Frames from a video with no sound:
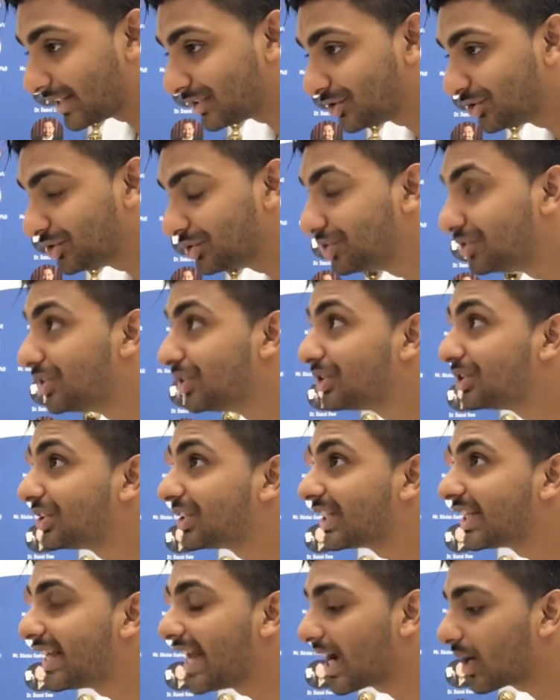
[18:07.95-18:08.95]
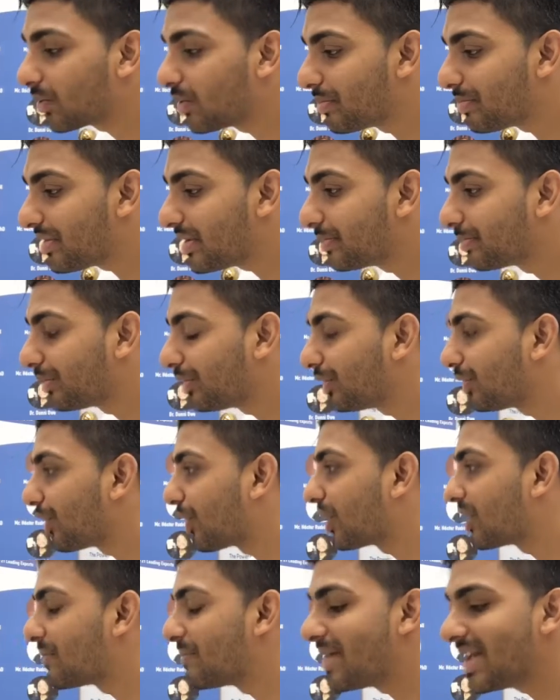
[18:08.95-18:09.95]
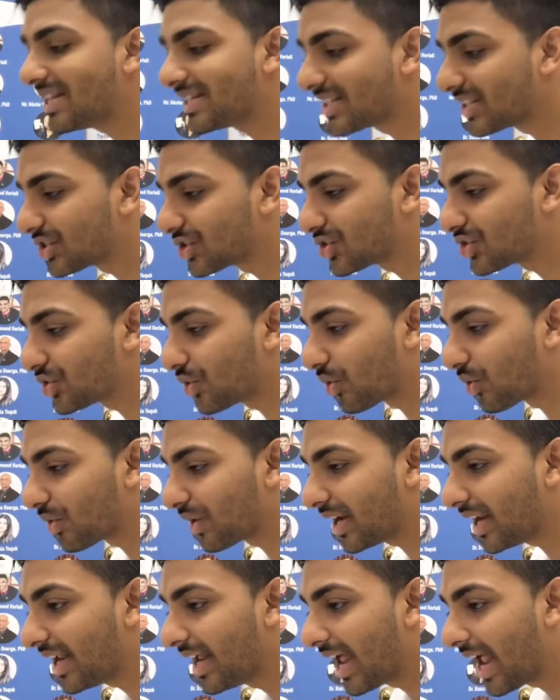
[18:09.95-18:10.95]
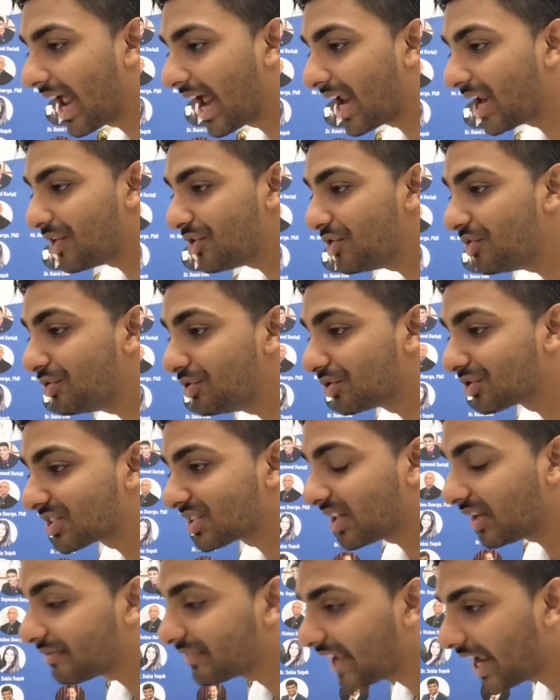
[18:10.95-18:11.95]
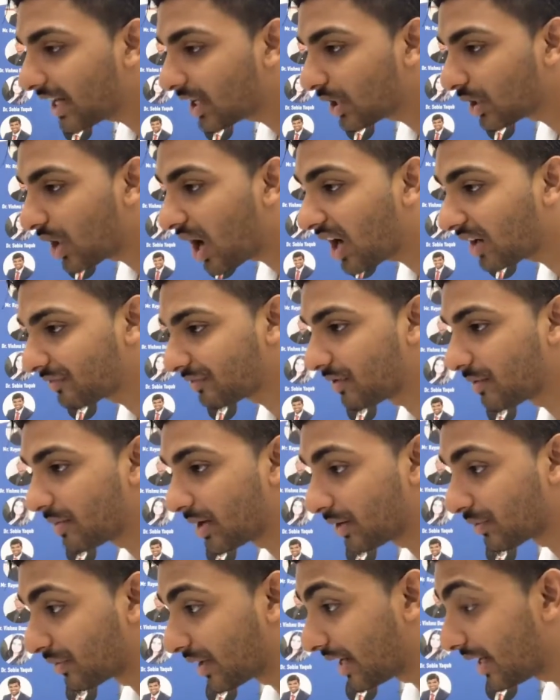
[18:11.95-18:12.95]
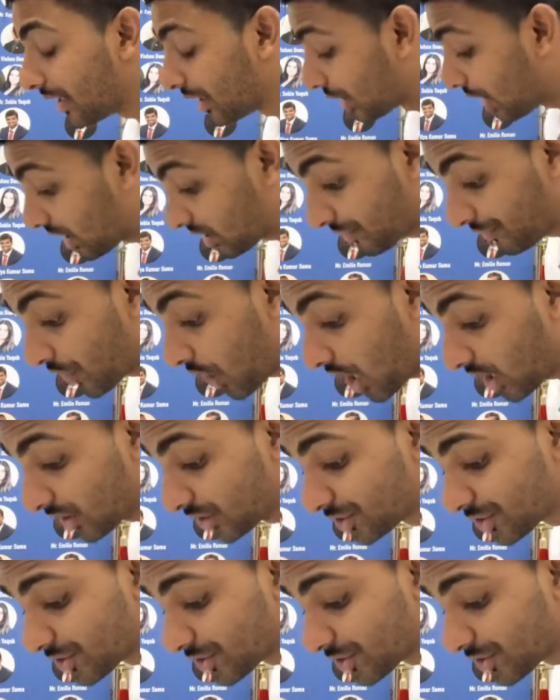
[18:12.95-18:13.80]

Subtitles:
to connect with people, learn an amazing story, and you yourself gain a lot from it, right? A lot of knowledge.